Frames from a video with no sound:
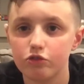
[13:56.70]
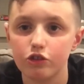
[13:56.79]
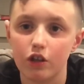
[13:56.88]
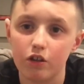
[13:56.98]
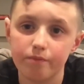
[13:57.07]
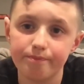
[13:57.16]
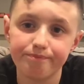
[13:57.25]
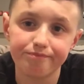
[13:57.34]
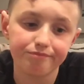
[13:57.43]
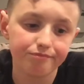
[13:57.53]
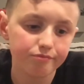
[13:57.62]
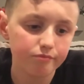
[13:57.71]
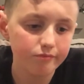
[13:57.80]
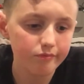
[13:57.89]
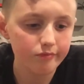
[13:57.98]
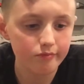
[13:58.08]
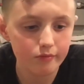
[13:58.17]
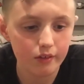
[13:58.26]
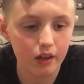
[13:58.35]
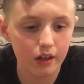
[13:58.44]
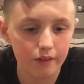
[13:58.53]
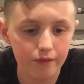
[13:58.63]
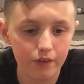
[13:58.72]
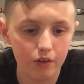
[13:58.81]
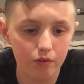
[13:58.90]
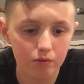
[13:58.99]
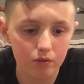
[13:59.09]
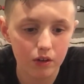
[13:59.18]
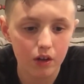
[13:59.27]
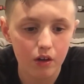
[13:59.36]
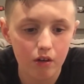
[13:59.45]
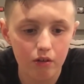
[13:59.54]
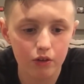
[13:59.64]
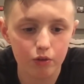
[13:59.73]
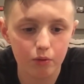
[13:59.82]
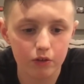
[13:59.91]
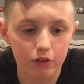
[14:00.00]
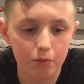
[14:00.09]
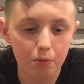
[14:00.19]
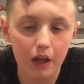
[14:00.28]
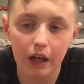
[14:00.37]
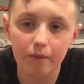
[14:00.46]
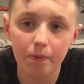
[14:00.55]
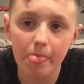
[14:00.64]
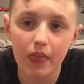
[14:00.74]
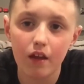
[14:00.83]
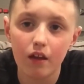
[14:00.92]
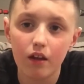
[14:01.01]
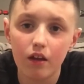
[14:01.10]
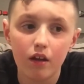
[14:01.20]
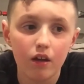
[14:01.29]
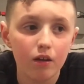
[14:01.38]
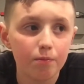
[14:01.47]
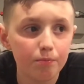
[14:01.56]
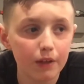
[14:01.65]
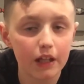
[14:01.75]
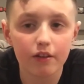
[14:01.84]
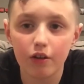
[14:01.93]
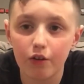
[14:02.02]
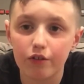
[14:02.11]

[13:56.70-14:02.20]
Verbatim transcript: so I feel Russell Wilson's pain, but that's no